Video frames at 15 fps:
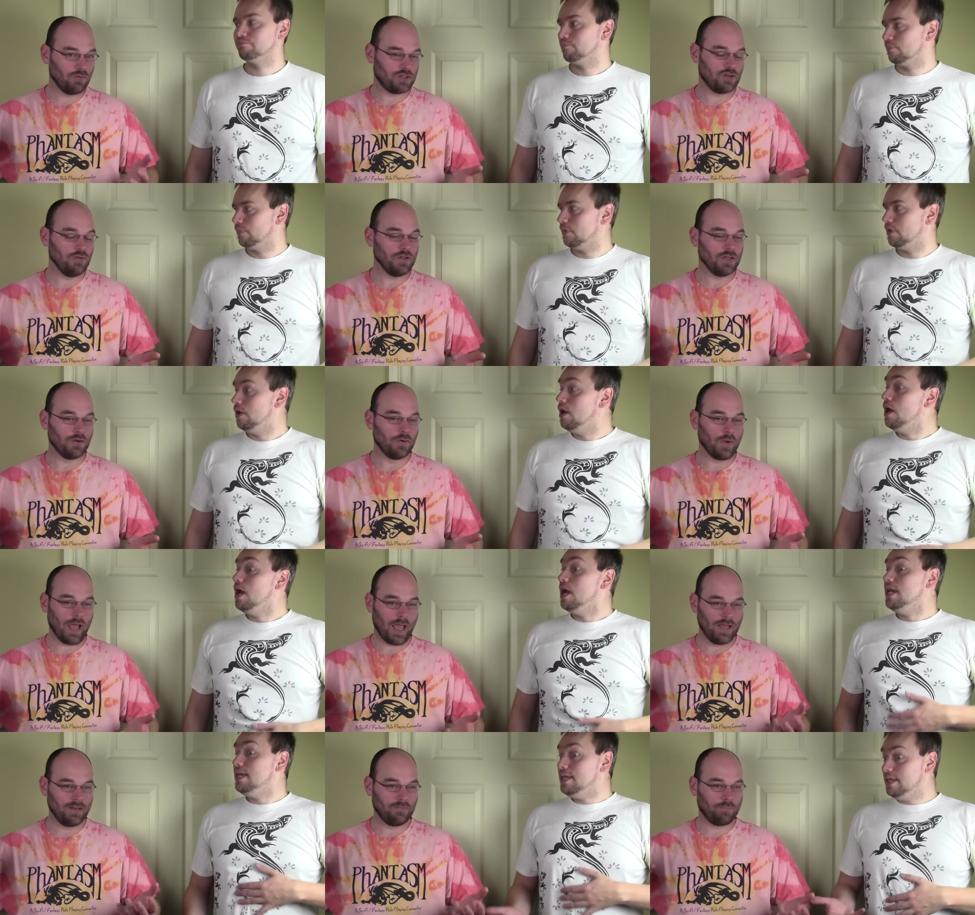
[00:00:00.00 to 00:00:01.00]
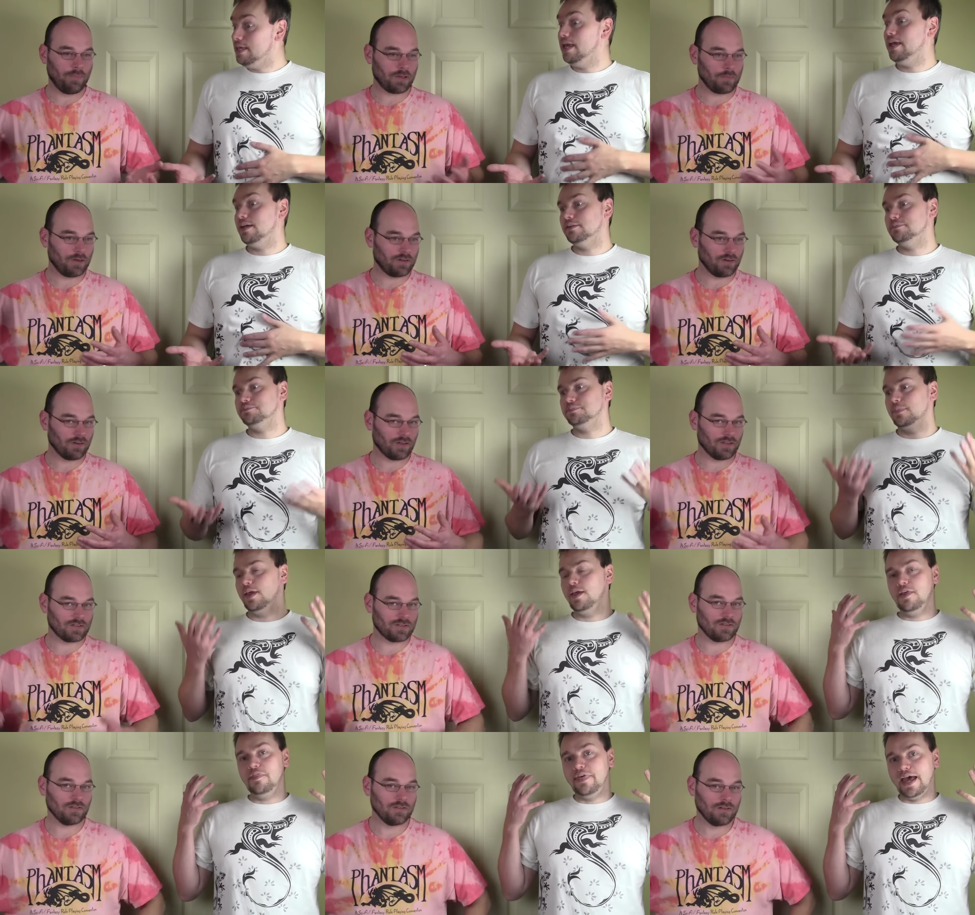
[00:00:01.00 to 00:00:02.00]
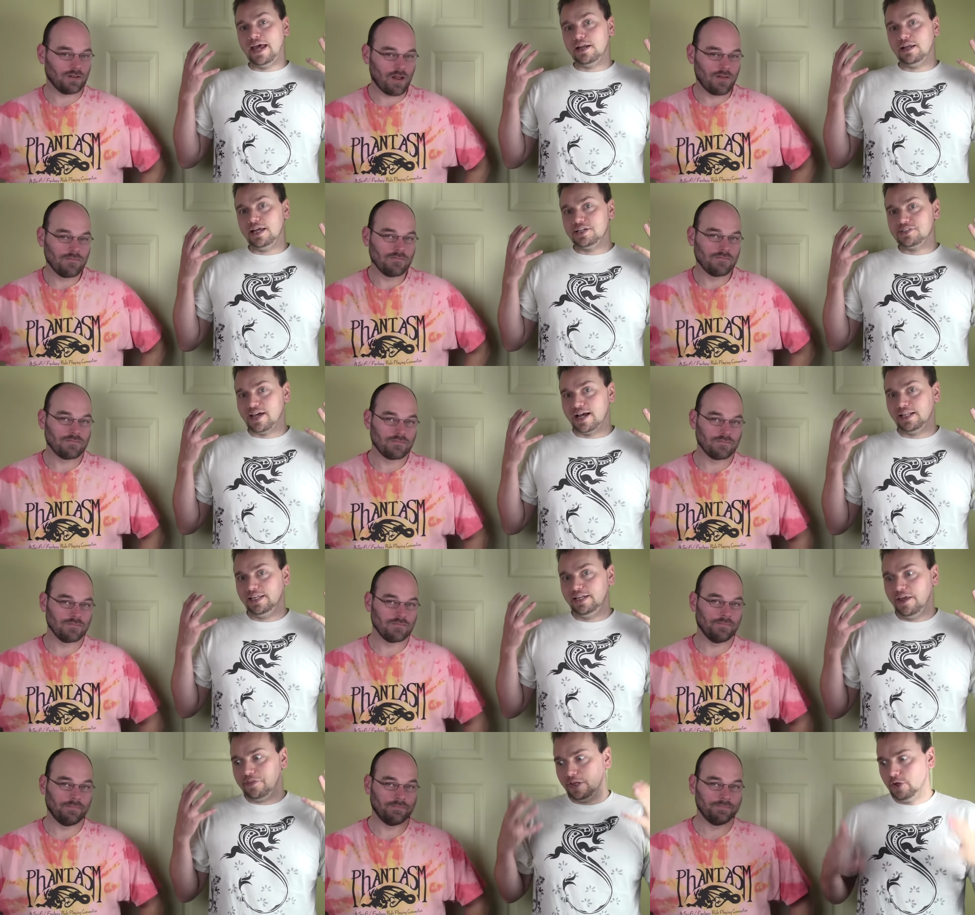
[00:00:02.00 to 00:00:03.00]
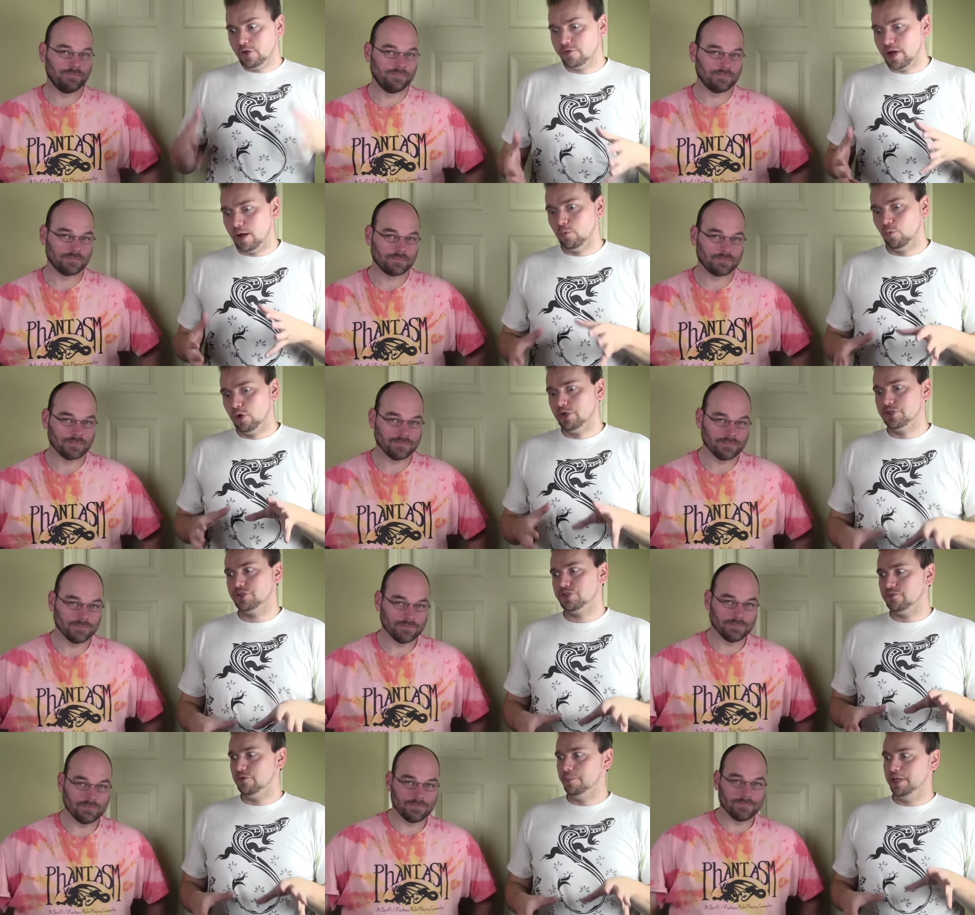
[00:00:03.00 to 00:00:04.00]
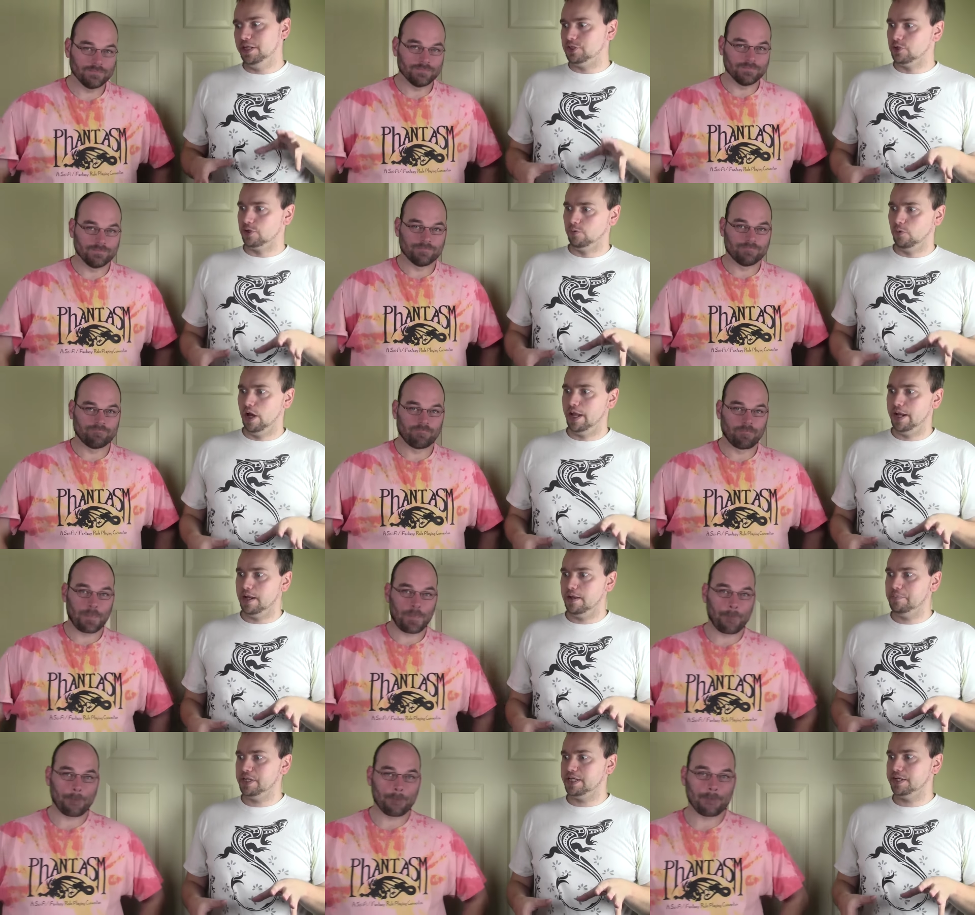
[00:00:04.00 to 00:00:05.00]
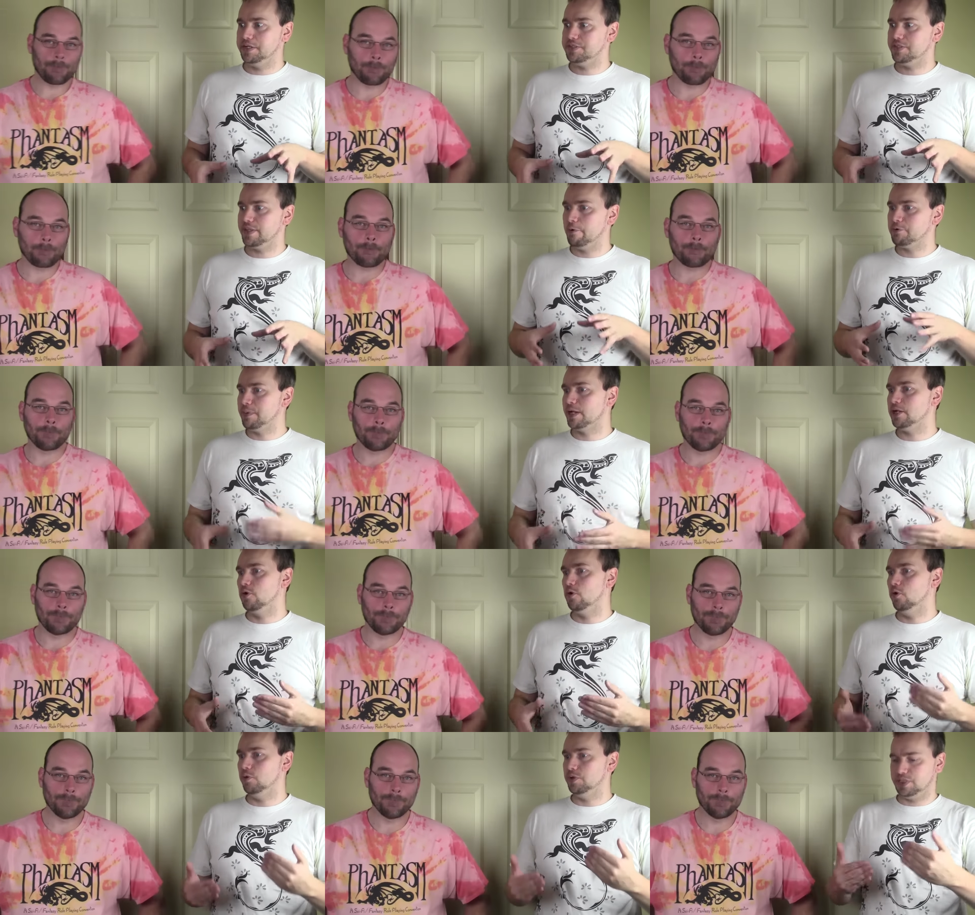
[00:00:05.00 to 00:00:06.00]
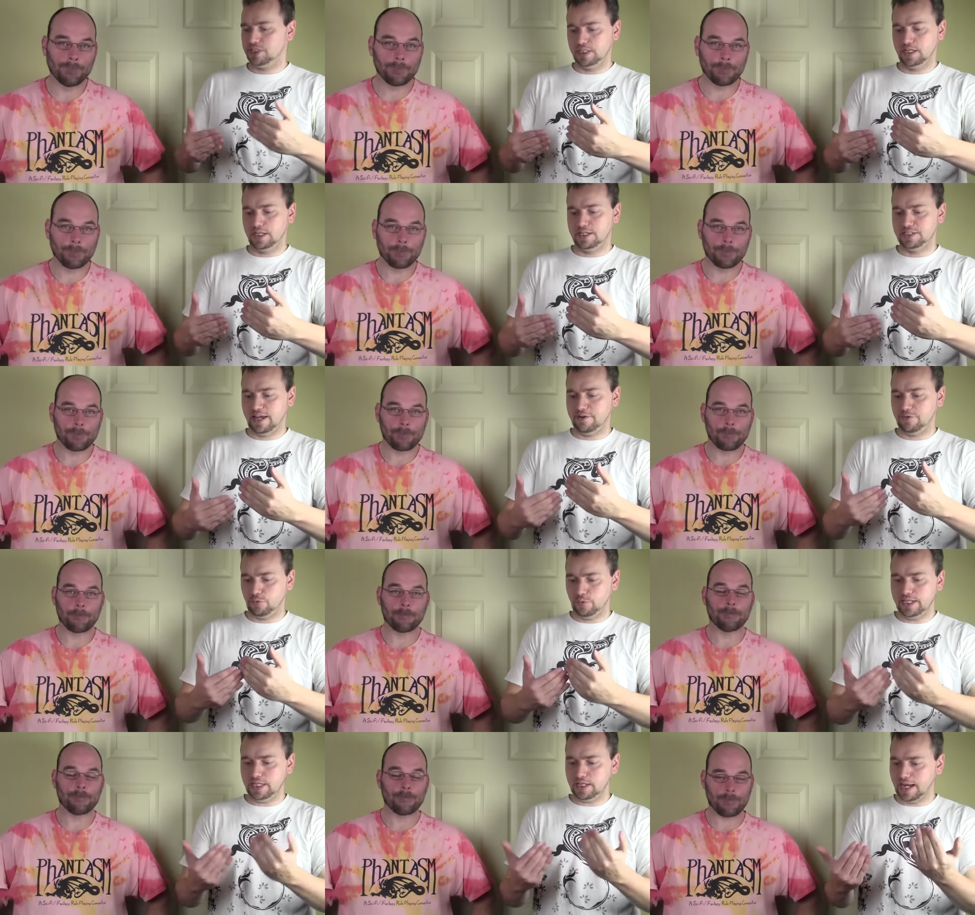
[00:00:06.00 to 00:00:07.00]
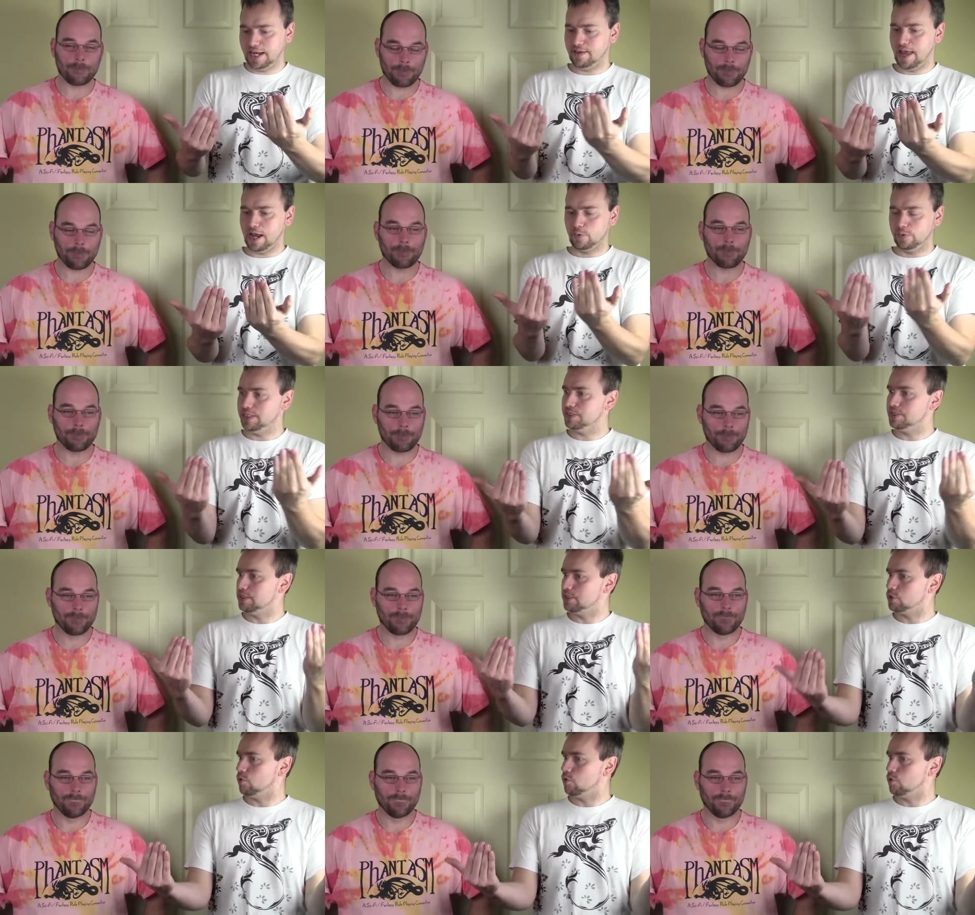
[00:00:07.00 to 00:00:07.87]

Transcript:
Speaker 1: outshoot you and pick my targets. That
Speaker 2: exactly. Nothing could have gone worse for me turn one because that was my goal was to because I had three kind of equidistant